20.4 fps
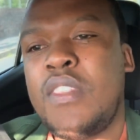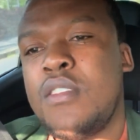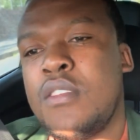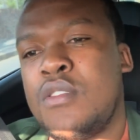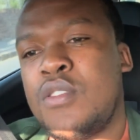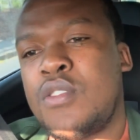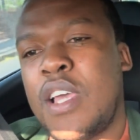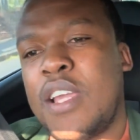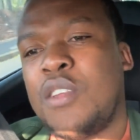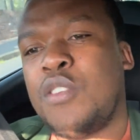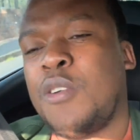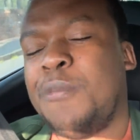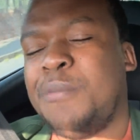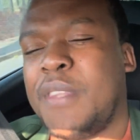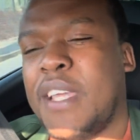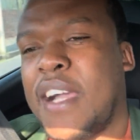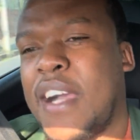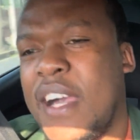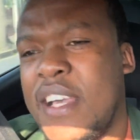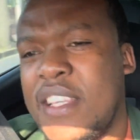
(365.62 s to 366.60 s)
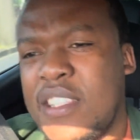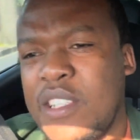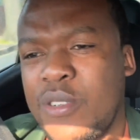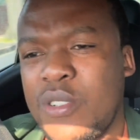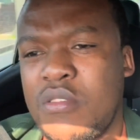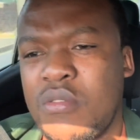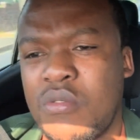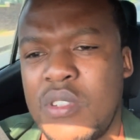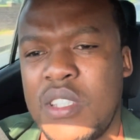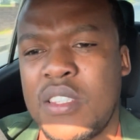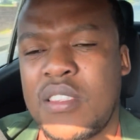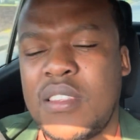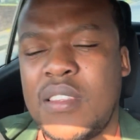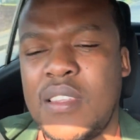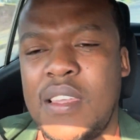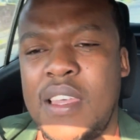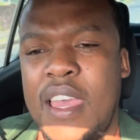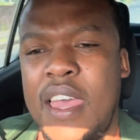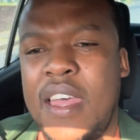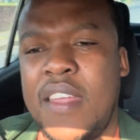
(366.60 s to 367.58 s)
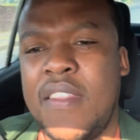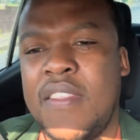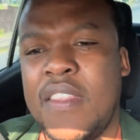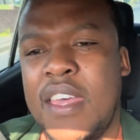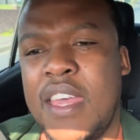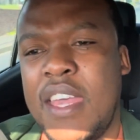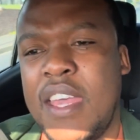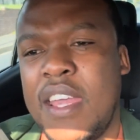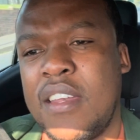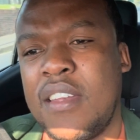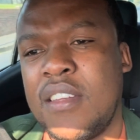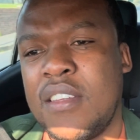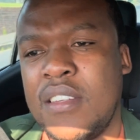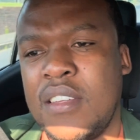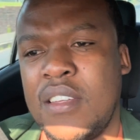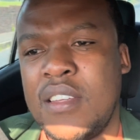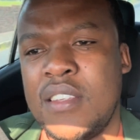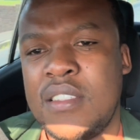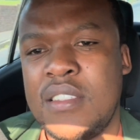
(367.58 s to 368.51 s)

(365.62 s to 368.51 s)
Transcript: So I dropped the guys I was with and then